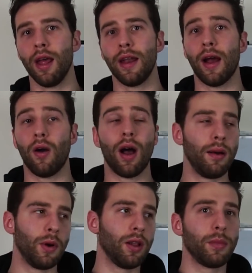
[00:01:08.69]
Now,
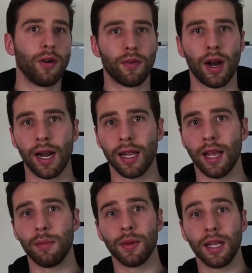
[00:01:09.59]
I'm all about
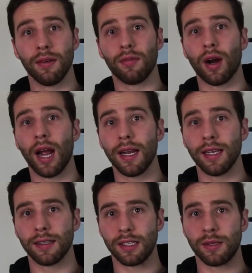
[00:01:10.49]
variety. I believe variety
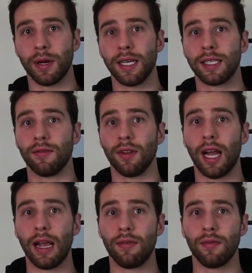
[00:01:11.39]
is the spice of
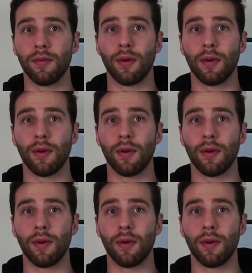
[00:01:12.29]
life.